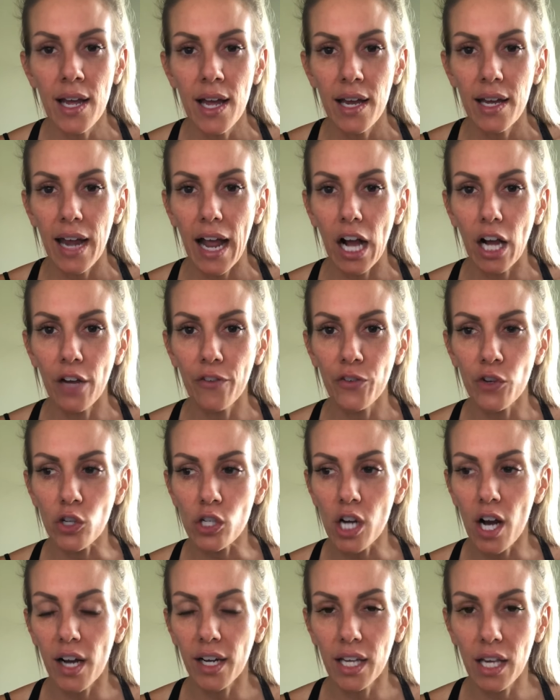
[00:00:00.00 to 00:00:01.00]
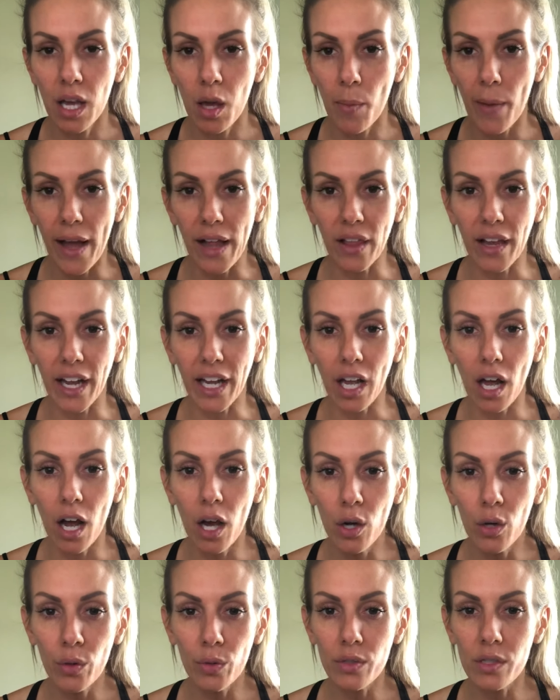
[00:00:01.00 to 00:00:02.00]
Now if you're talking about like
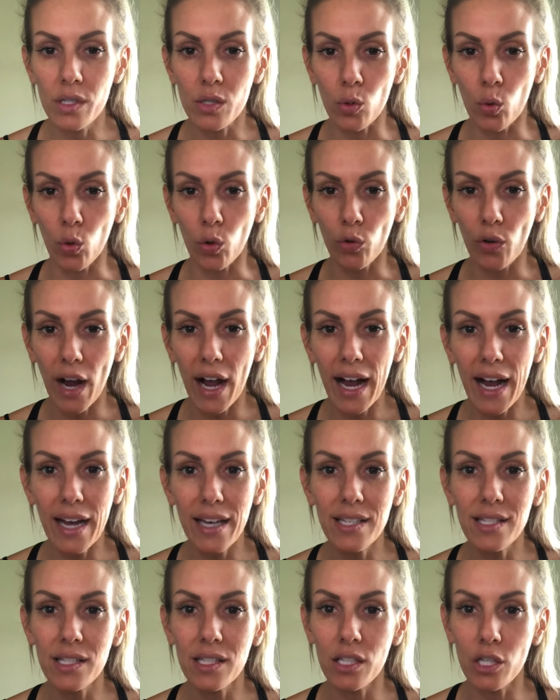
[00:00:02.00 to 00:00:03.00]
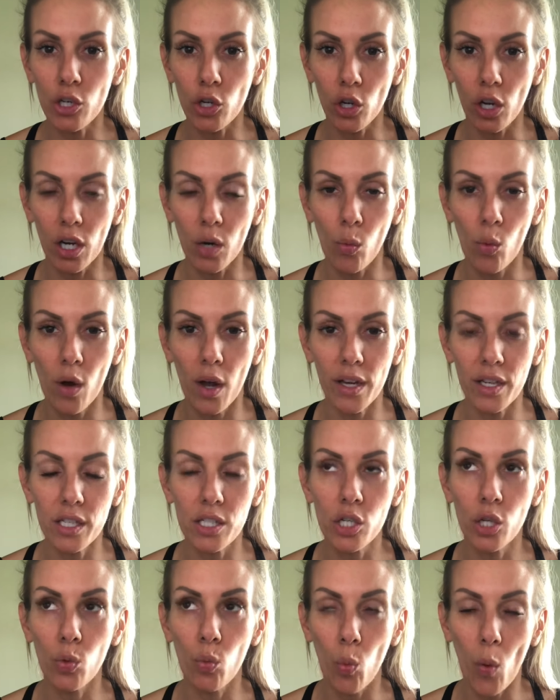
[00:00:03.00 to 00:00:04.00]
oats or rice, you're going to want
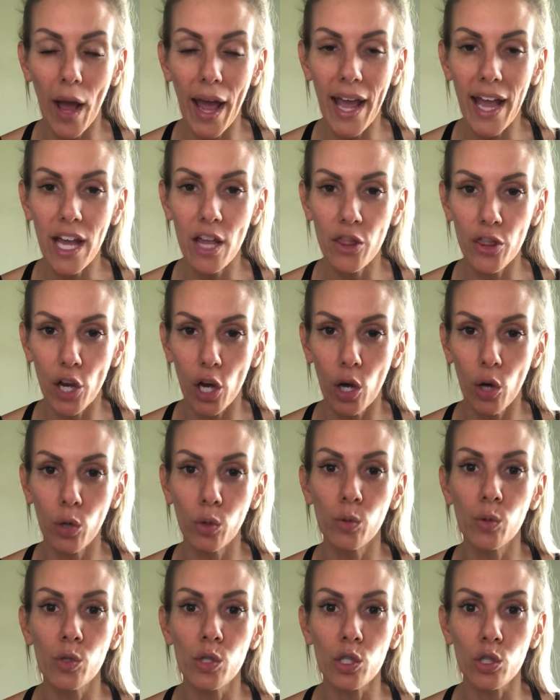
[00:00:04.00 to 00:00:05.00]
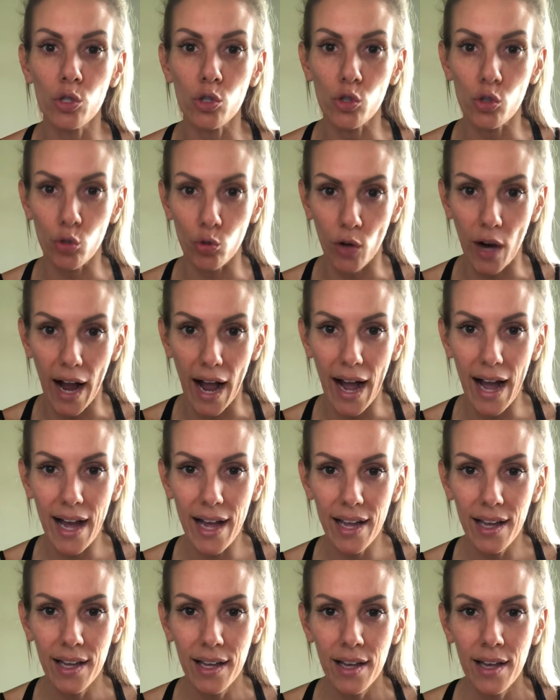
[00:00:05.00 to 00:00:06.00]
to weigh those dry,
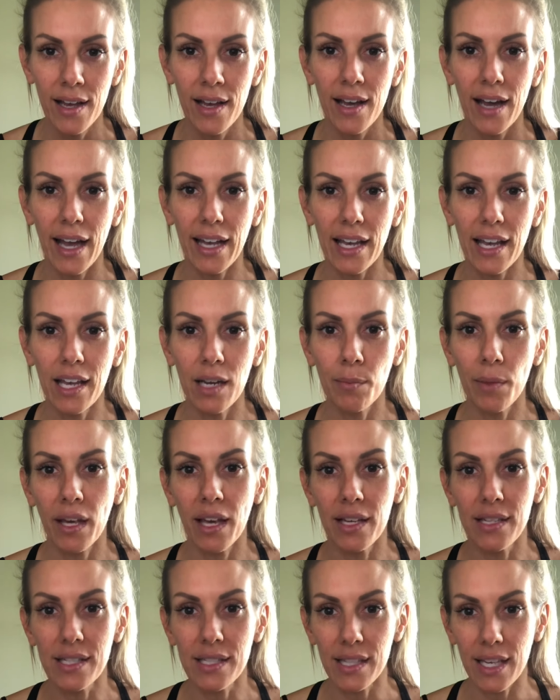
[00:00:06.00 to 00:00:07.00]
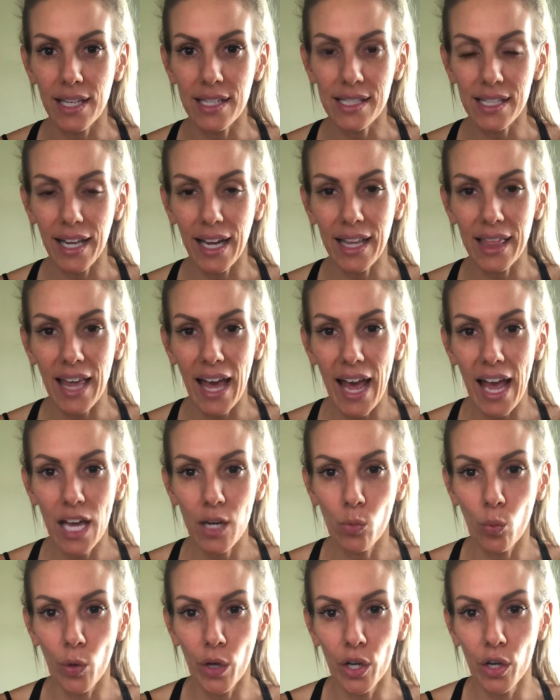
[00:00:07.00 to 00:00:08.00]
again, because things like that
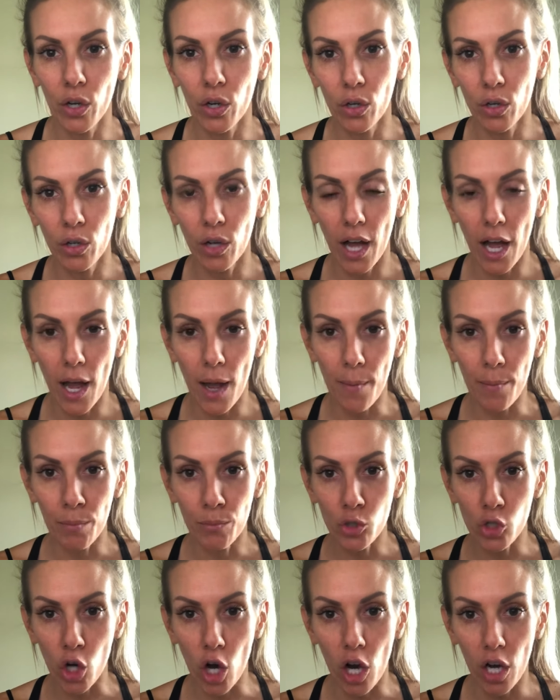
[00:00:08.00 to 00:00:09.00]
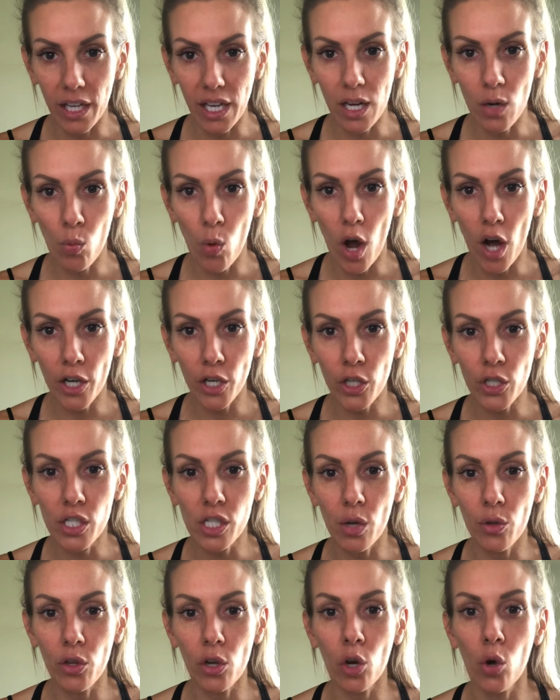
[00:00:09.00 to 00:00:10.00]
will draw in water,
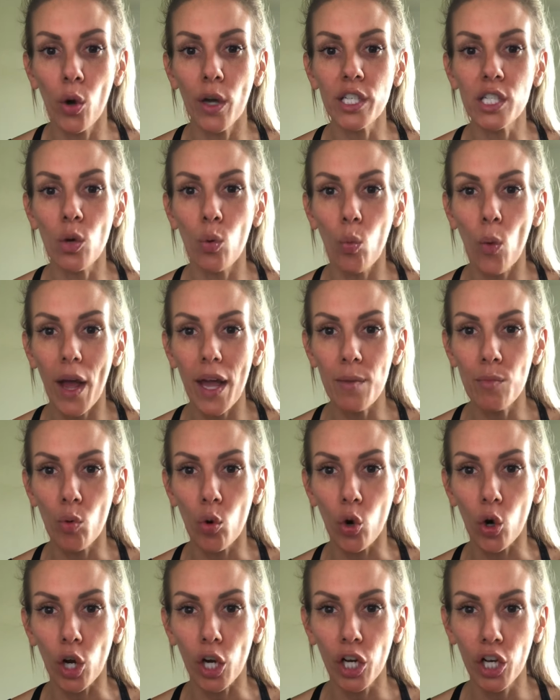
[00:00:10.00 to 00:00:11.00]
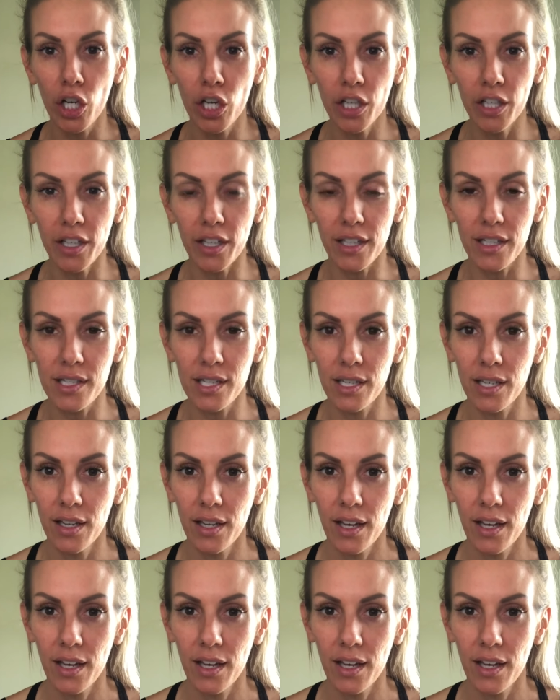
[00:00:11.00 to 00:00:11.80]
so they're going to weigh more cooked